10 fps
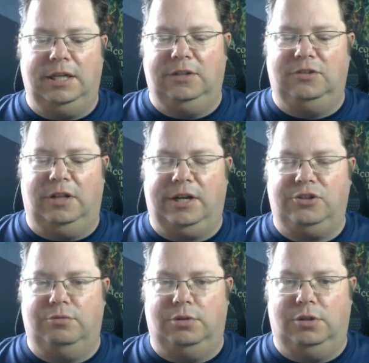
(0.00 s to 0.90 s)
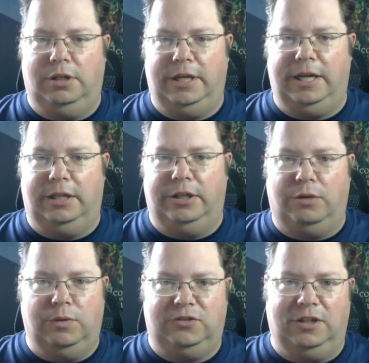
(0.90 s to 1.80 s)
intellectual and
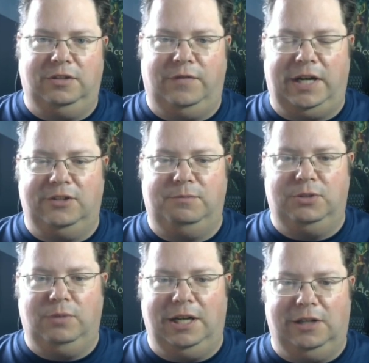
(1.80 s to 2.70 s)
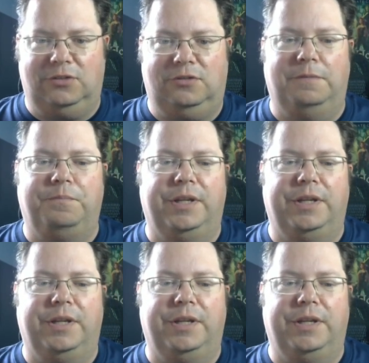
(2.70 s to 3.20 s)
linguistic divides between us.